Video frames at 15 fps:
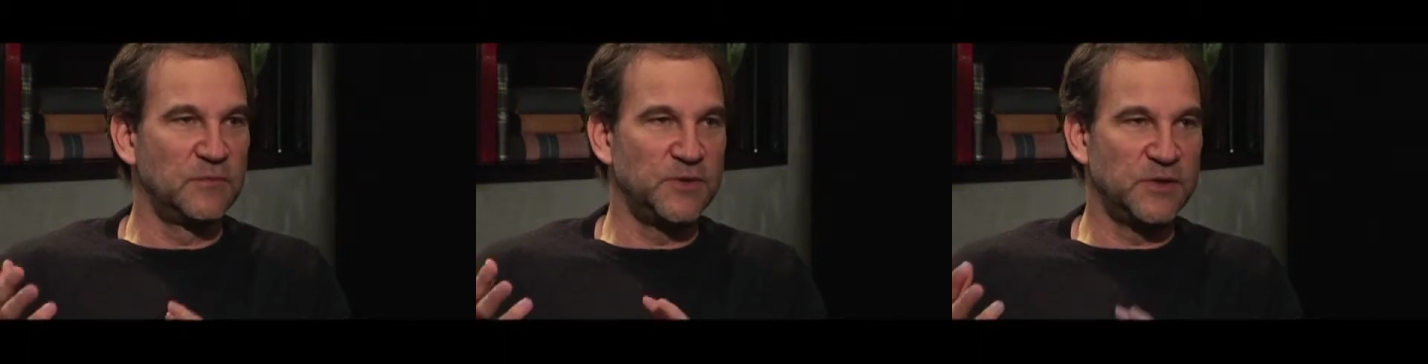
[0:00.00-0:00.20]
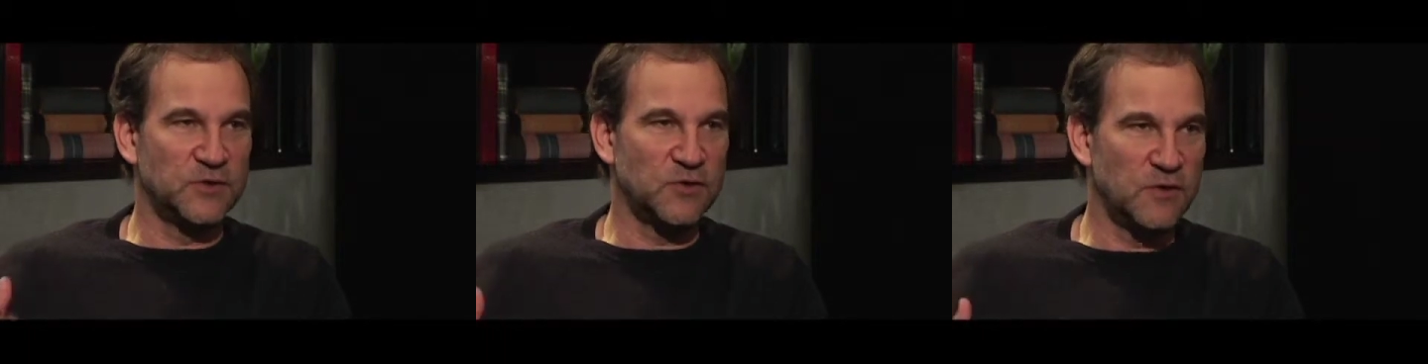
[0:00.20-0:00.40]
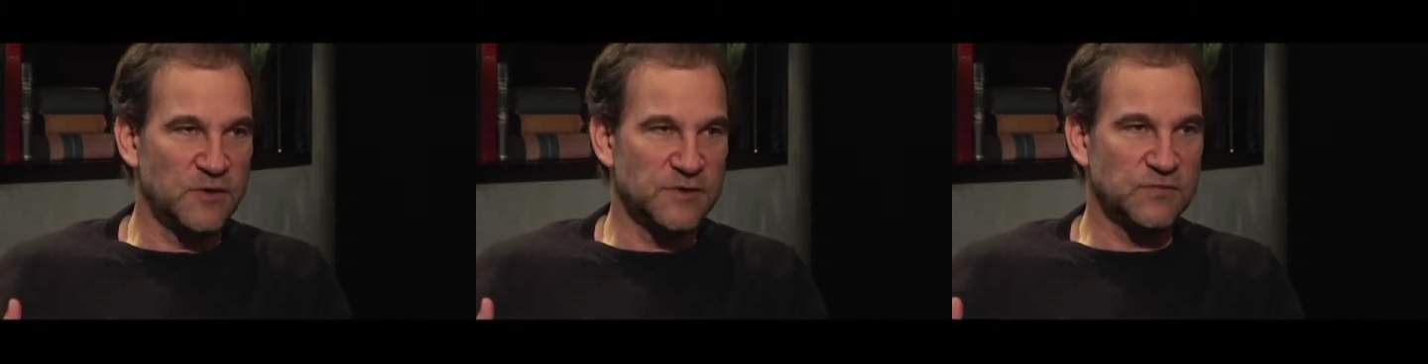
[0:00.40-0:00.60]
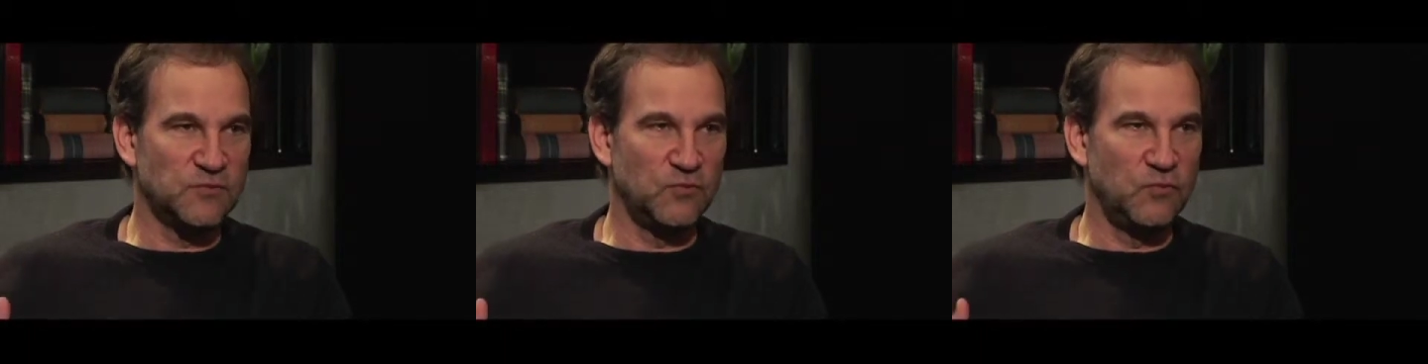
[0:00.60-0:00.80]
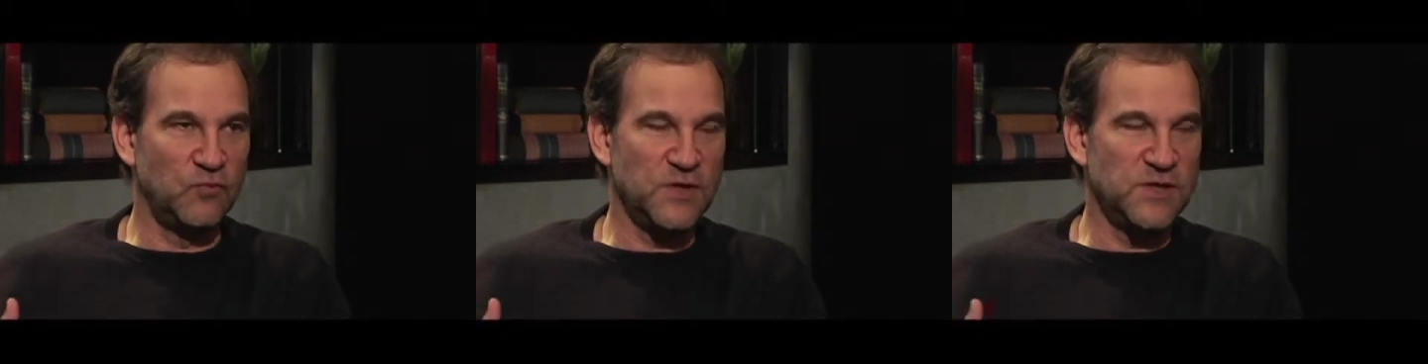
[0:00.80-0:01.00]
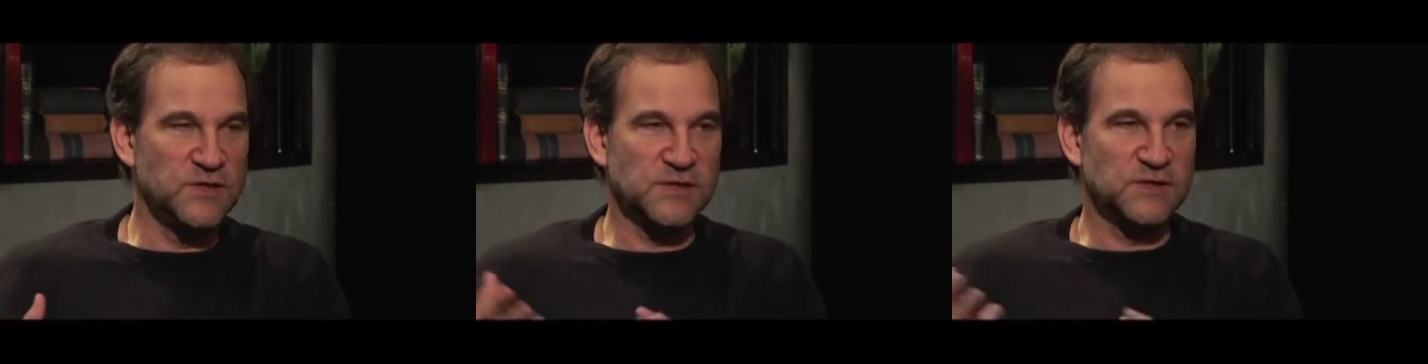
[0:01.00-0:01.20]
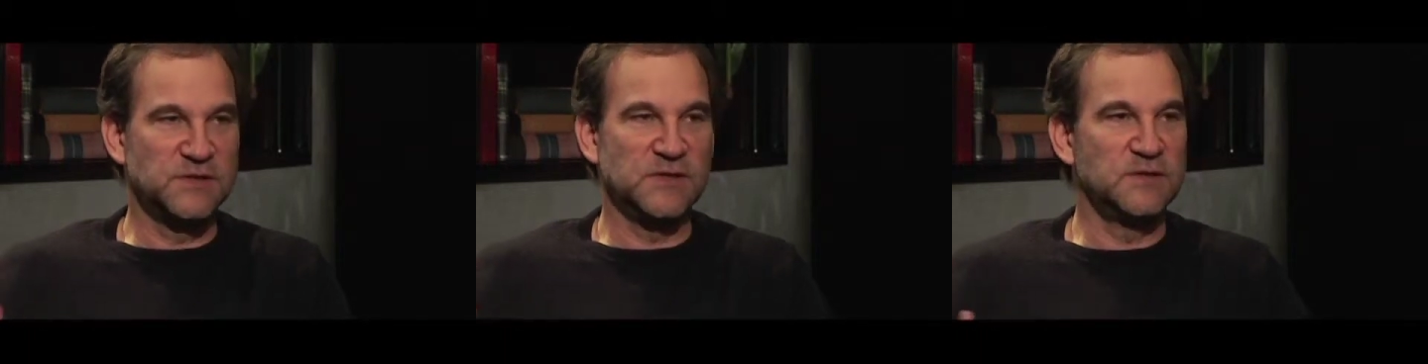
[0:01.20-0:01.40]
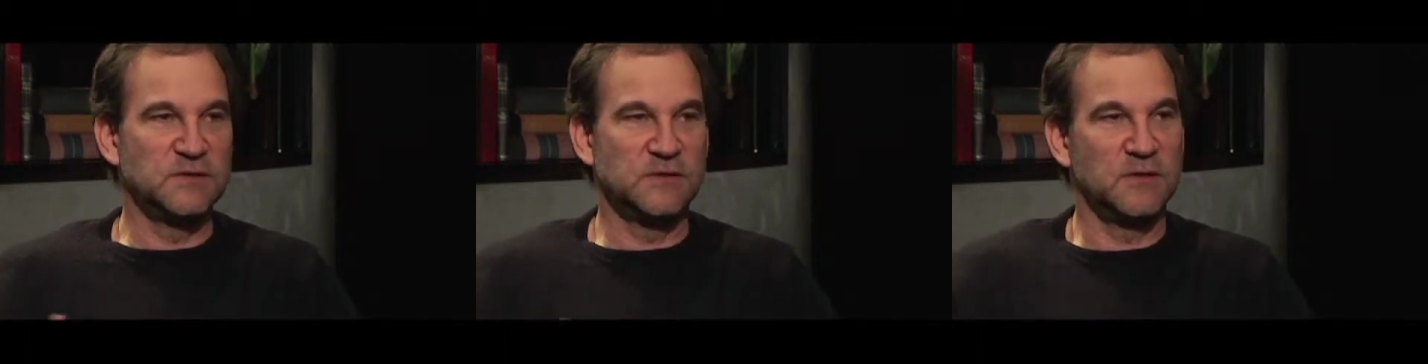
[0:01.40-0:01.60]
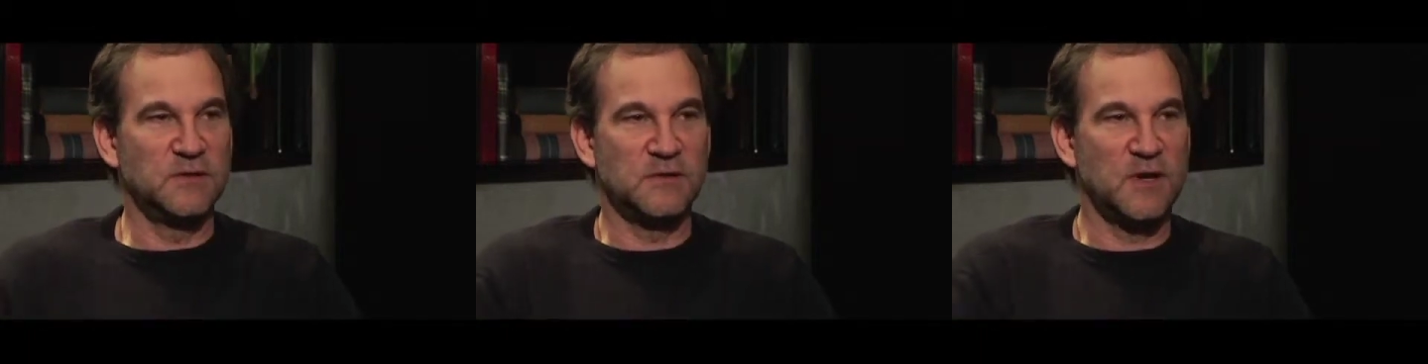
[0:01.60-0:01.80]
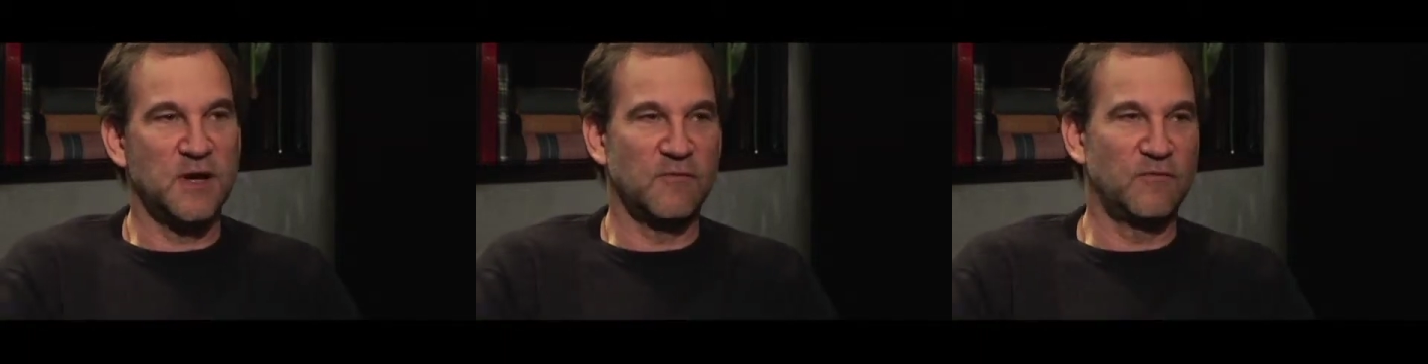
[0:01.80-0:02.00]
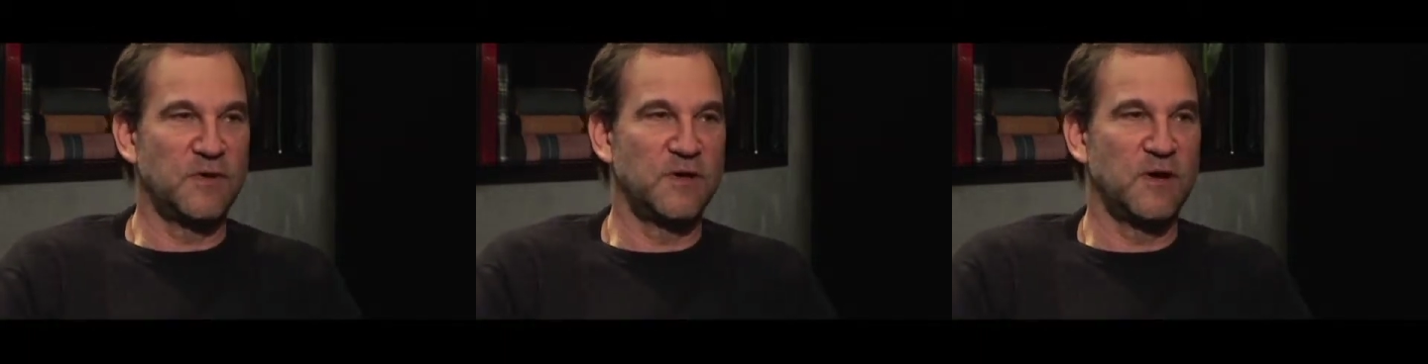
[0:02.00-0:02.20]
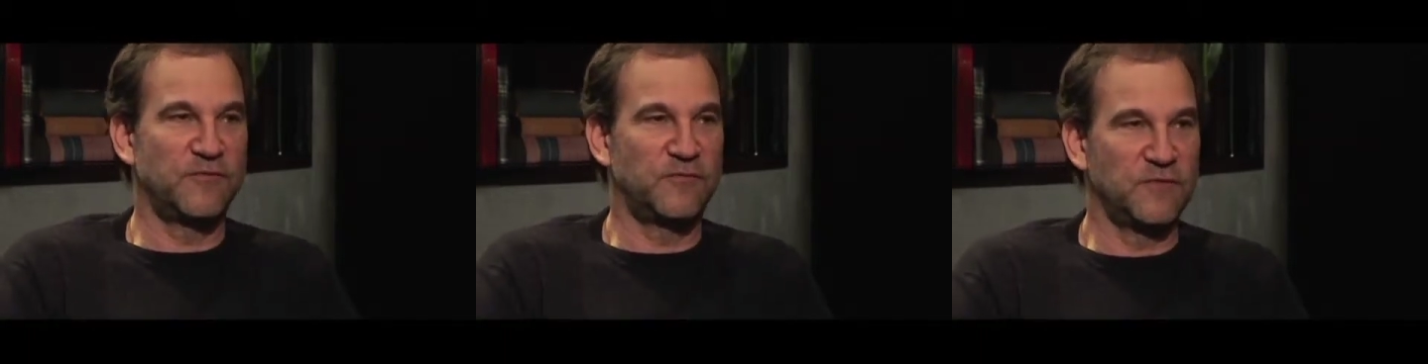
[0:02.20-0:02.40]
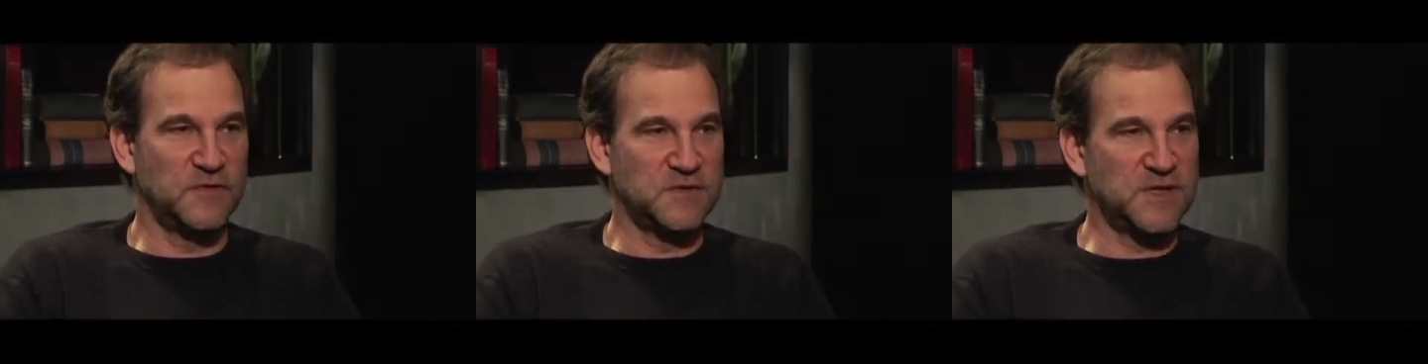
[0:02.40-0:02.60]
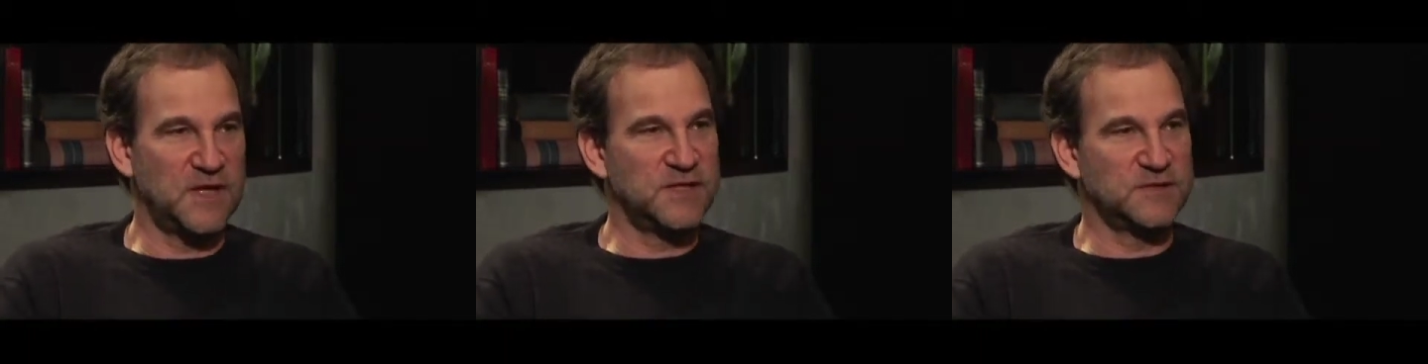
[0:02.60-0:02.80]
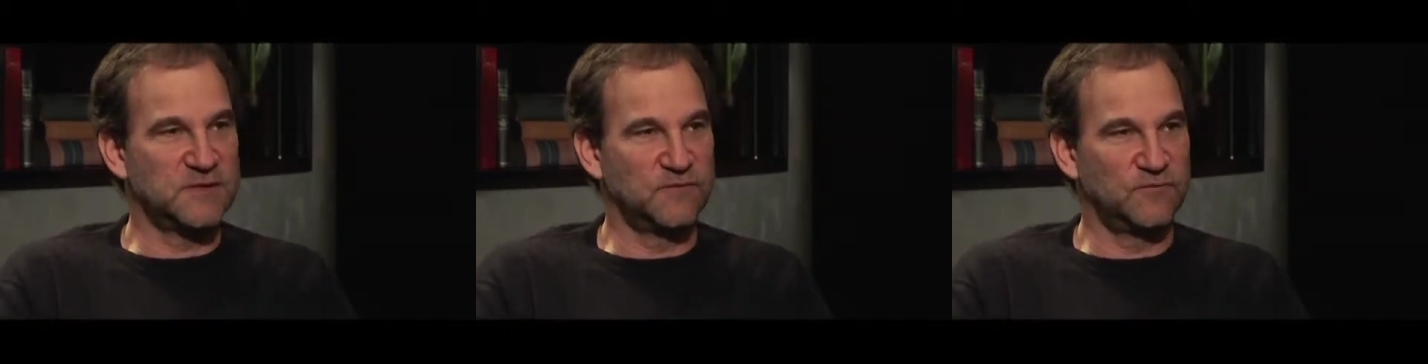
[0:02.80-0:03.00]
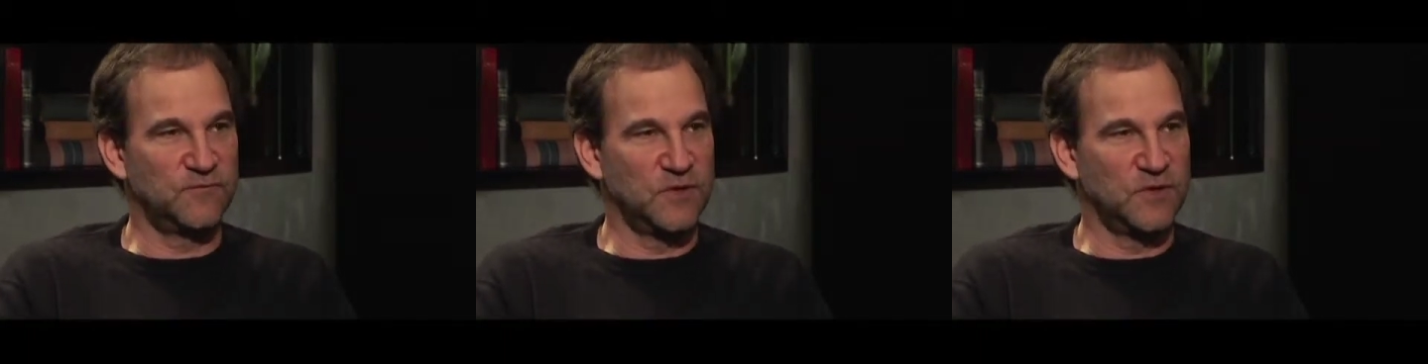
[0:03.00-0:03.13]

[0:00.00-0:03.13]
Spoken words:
because we just didn't have enough of the taste